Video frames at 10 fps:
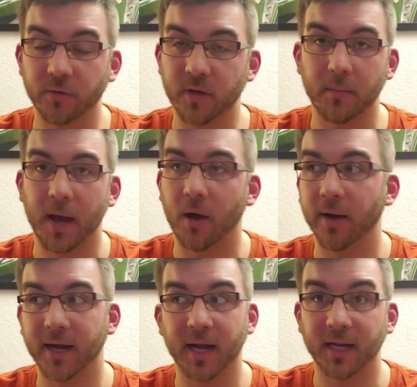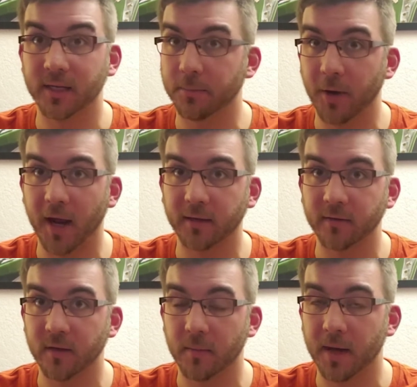somehow. I got to get to
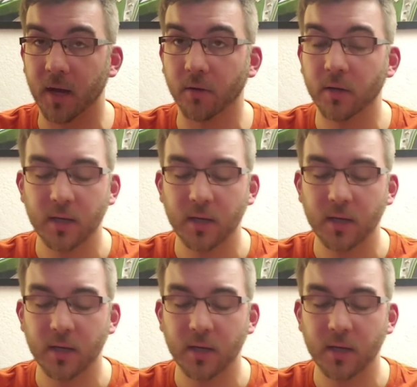practice somehow.